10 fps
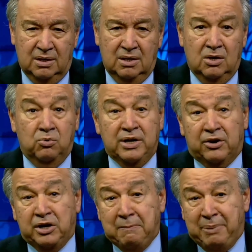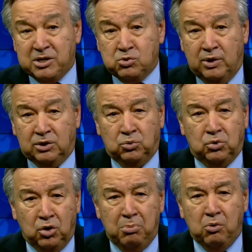We are on a pathway to
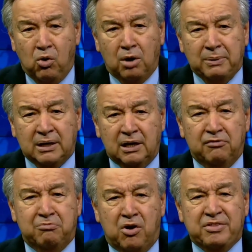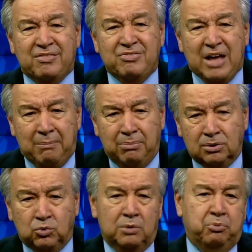global warming of more than double
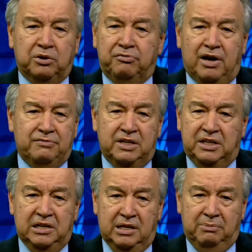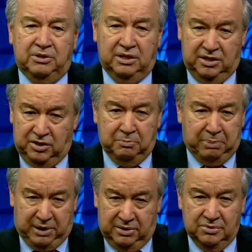the 1.5 degree limit agreed in
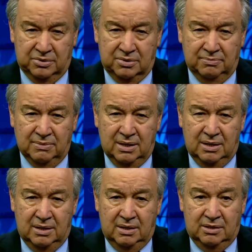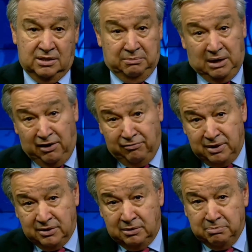Paris. Some
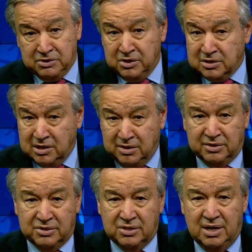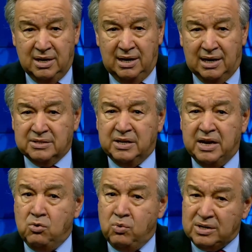government and business leaders are
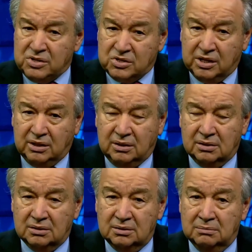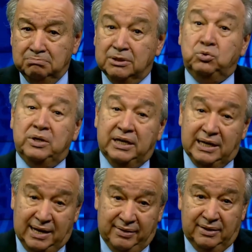saying one thing but doing
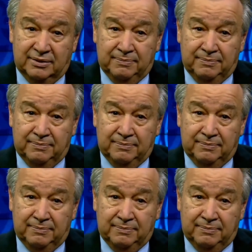another.